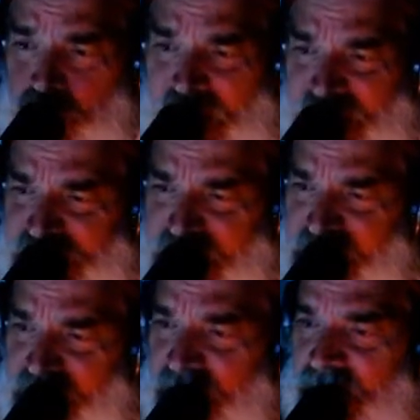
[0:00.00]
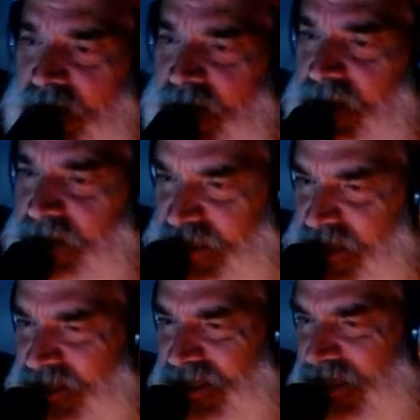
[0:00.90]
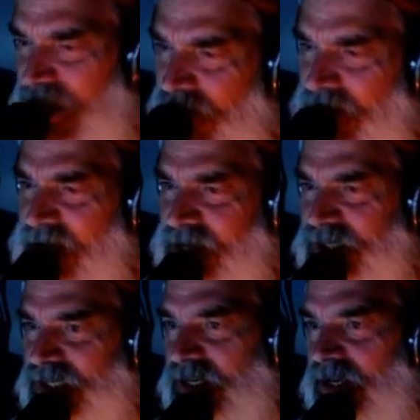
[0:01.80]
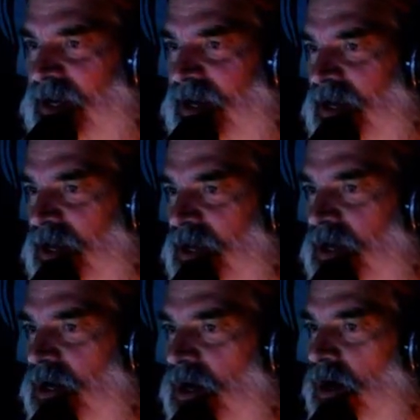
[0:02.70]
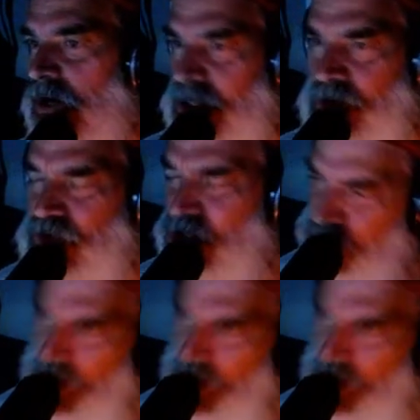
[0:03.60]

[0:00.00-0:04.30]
crazy? Is he serious? Are you